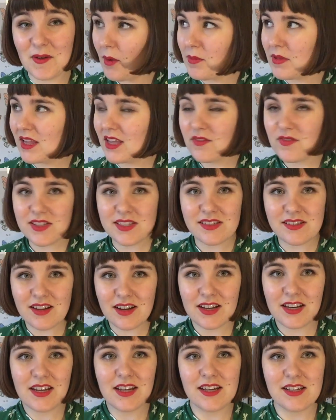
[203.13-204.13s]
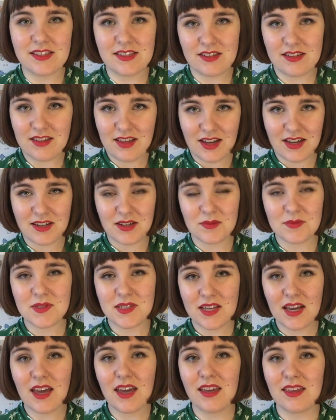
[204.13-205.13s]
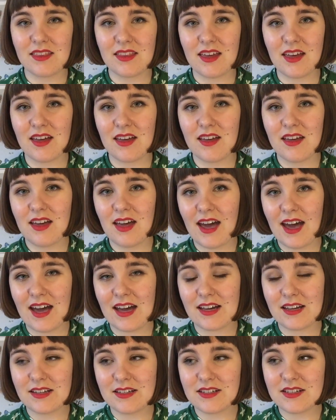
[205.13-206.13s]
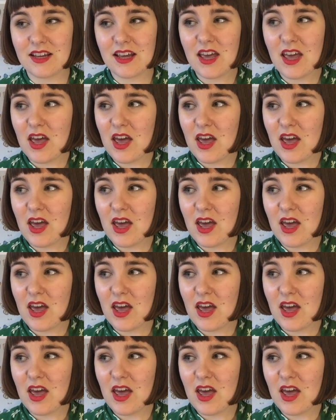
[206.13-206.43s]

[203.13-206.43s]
I believe it's nine years that they end up staying there, and